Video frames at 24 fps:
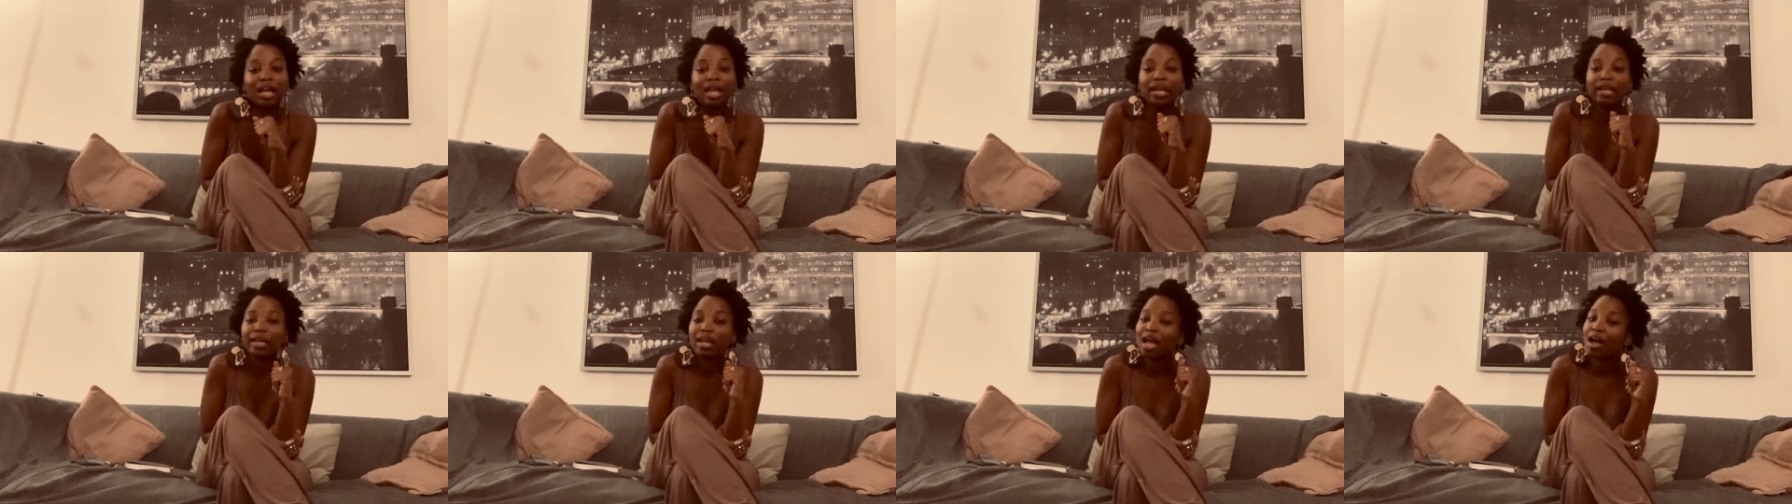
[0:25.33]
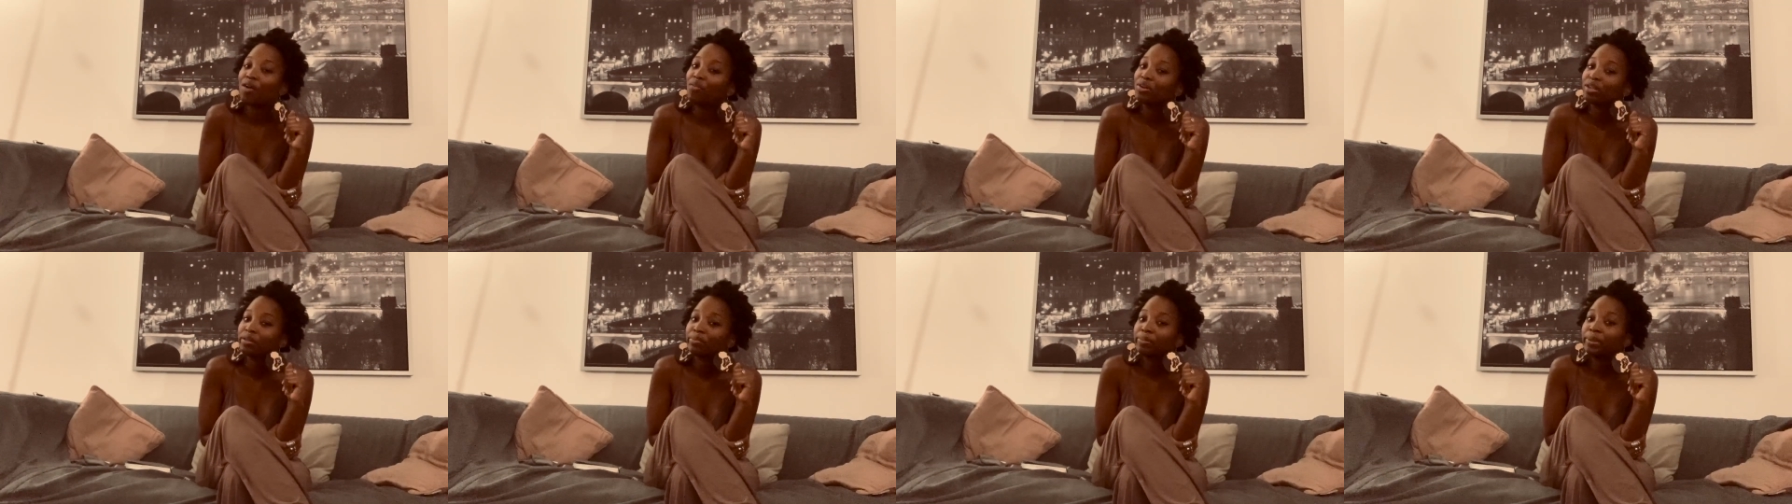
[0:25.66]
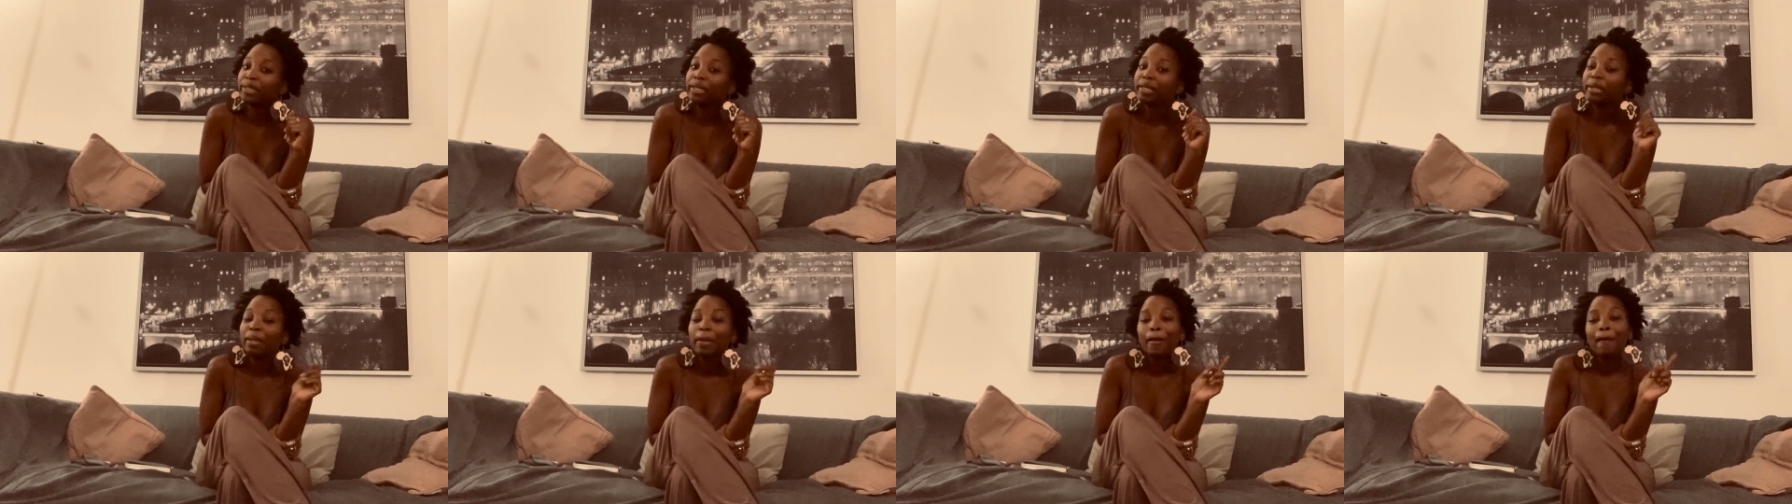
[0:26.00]
hang out with
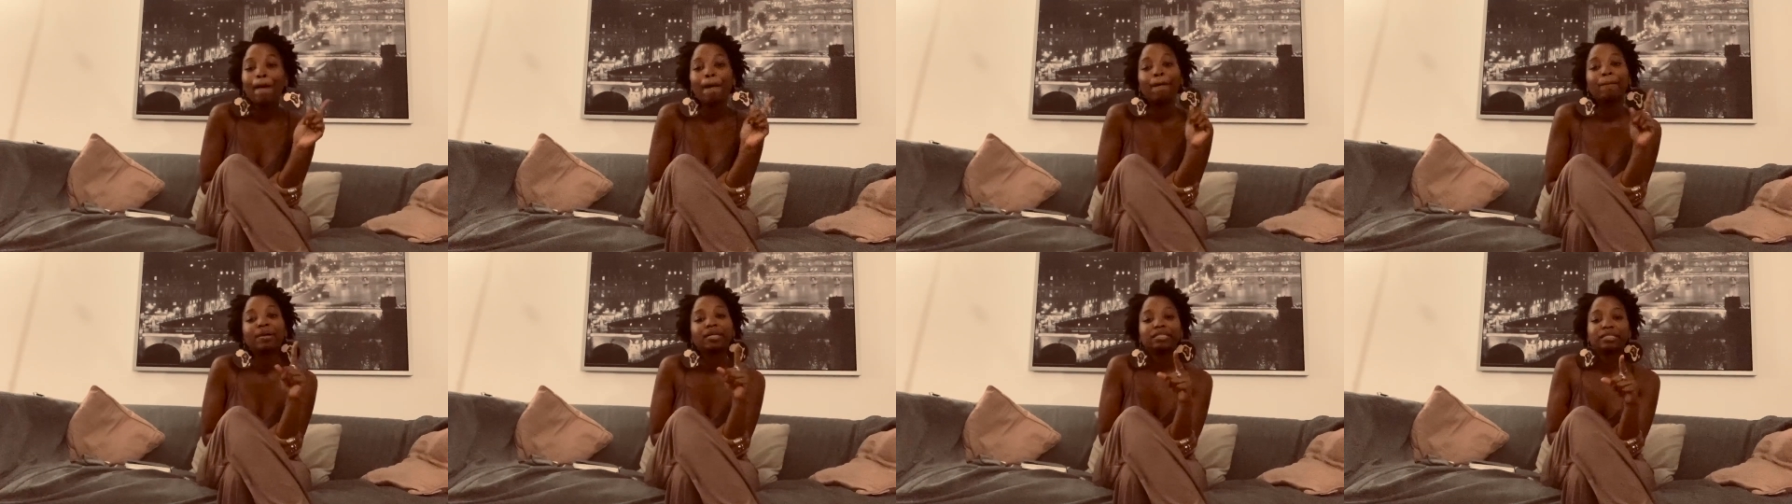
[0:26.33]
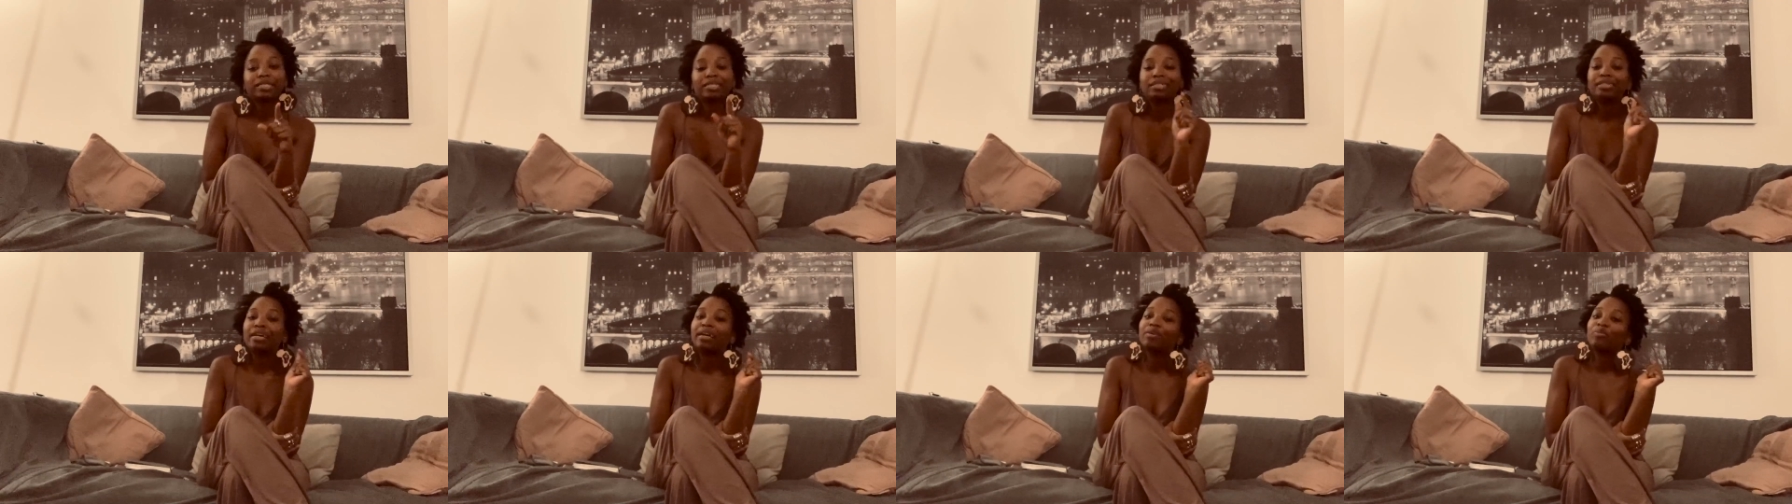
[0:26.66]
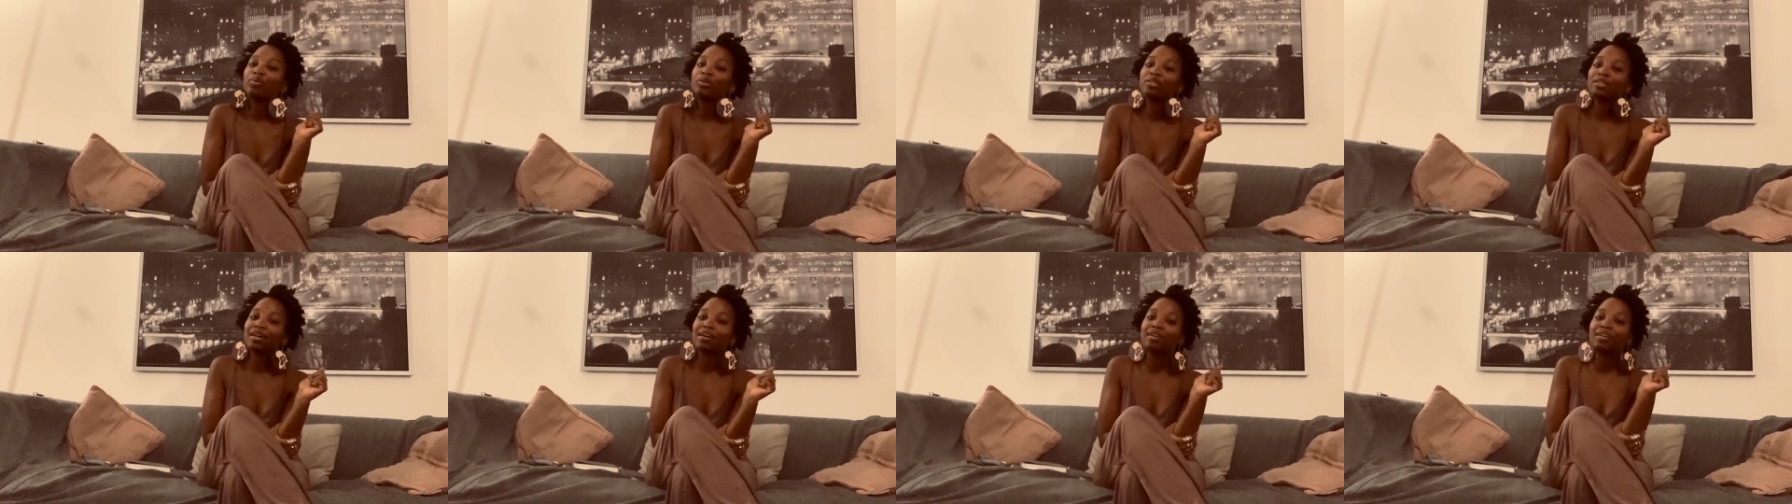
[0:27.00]
me. But today
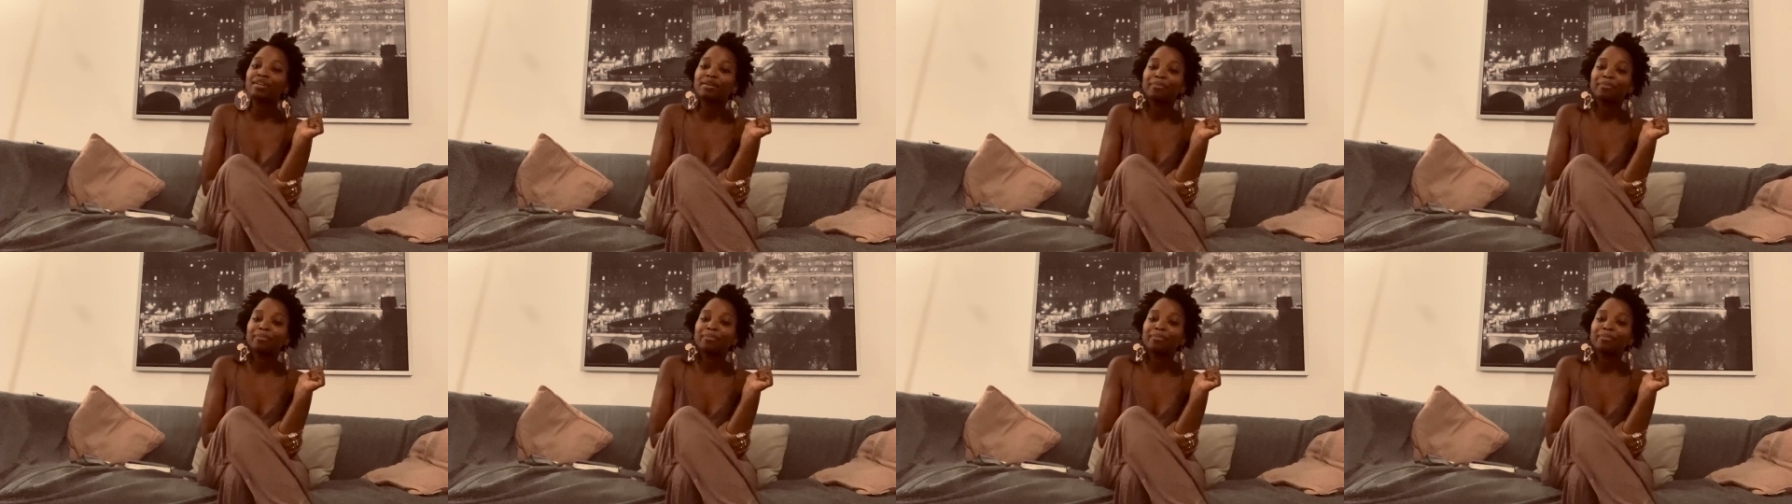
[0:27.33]
we're talking